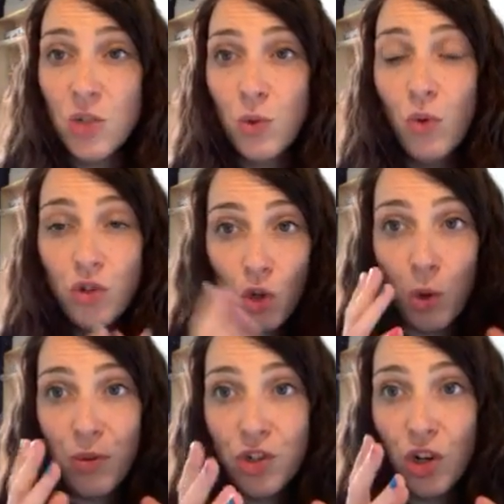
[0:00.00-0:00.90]
We don't just talk
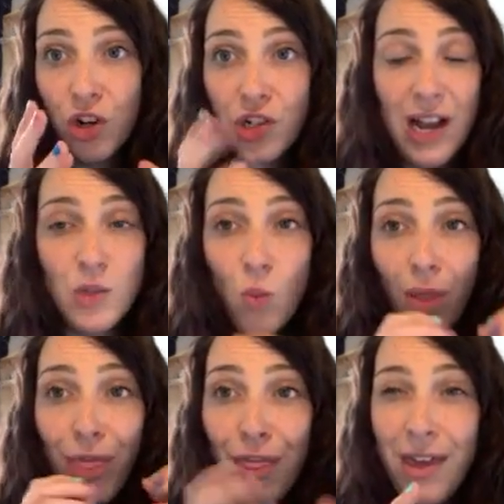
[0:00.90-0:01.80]
about the church as
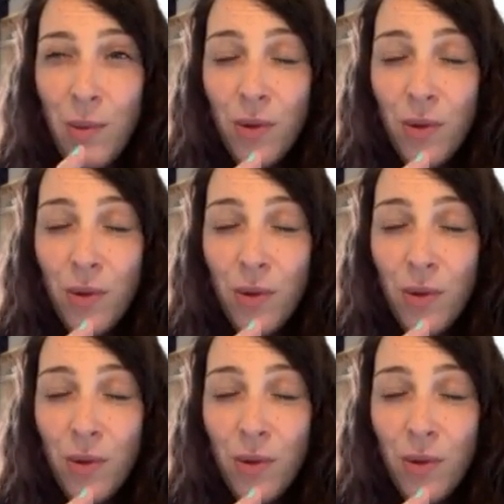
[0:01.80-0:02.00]
one thing,